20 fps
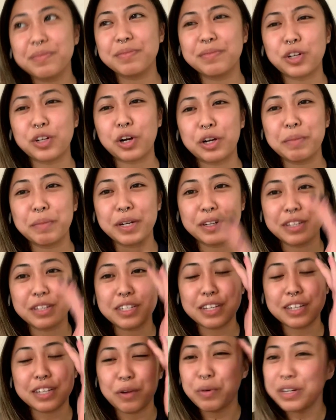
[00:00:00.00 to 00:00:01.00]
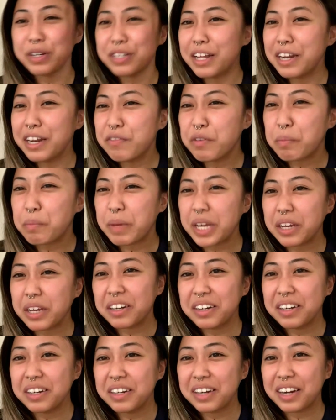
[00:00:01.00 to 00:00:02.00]
dark meat on the side. What does that even
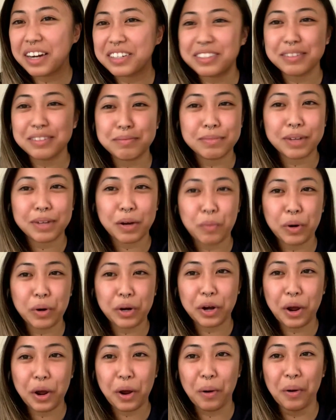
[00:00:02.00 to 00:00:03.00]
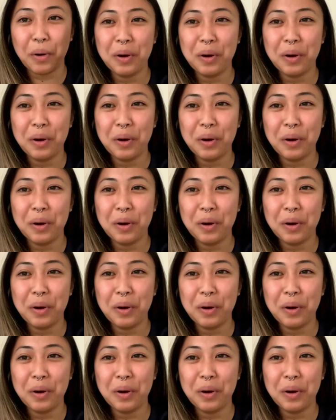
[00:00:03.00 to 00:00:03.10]
mean? I want to know.